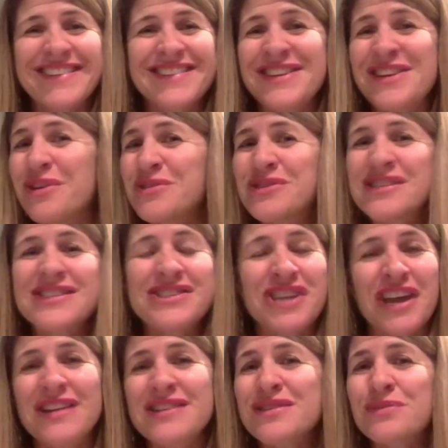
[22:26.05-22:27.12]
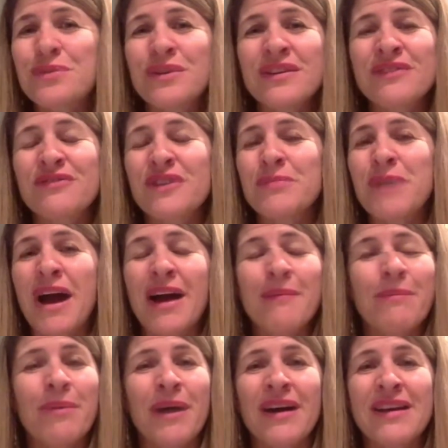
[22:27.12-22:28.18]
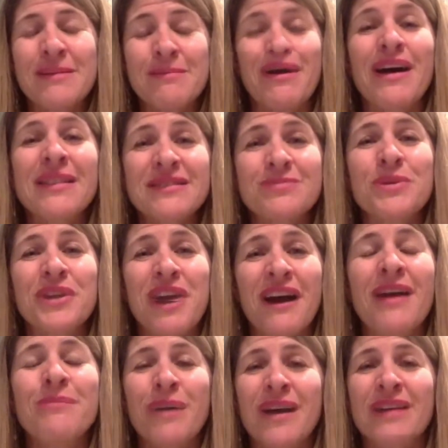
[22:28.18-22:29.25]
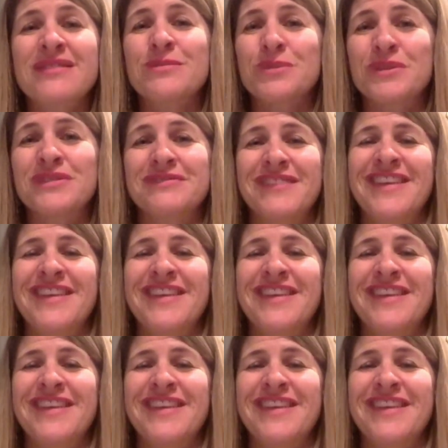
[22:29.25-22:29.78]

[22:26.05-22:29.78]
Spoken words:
You know, just change the word from impossible to I'm possible.